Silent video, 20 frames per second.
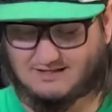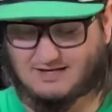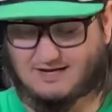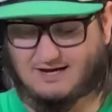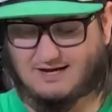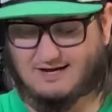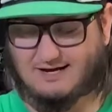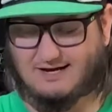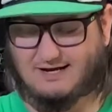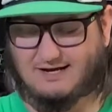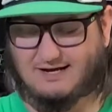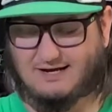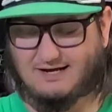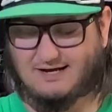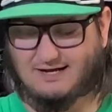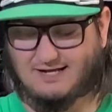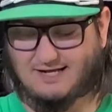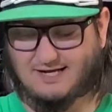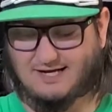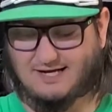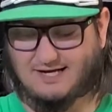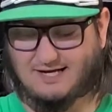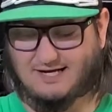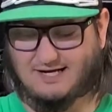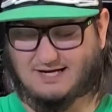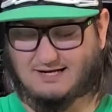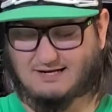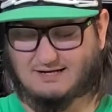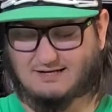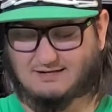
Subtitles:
I